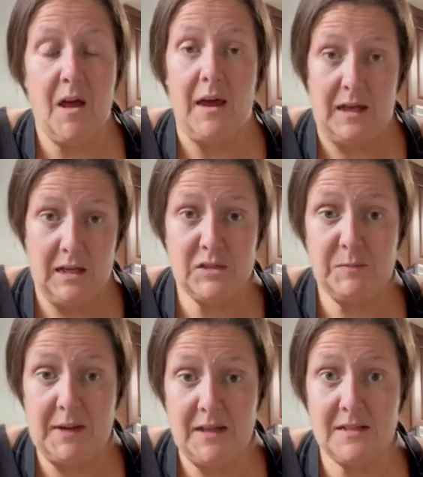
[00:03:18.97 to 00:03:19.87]
Each
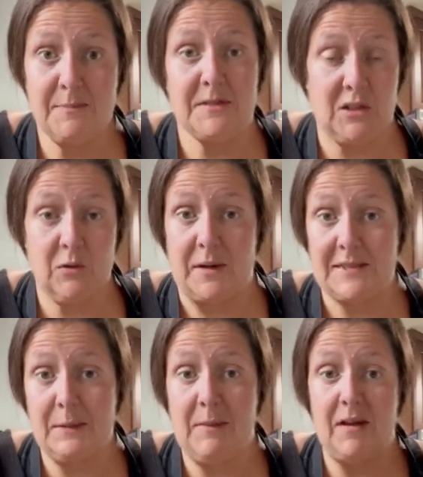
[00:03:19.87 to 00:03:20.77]
piece, so the
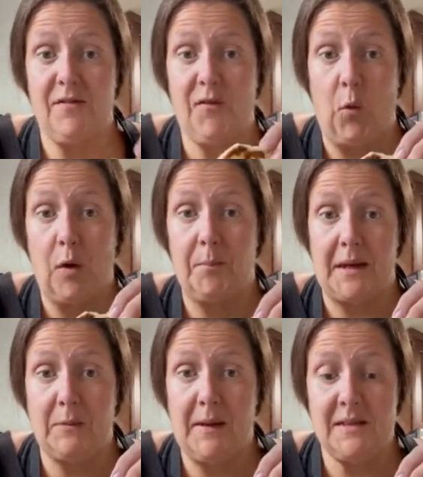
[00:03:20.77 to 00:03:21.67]
recipe made 4
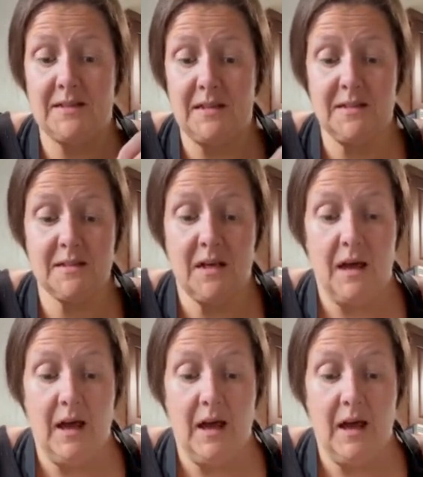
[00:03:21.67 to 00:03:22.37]
big pieces.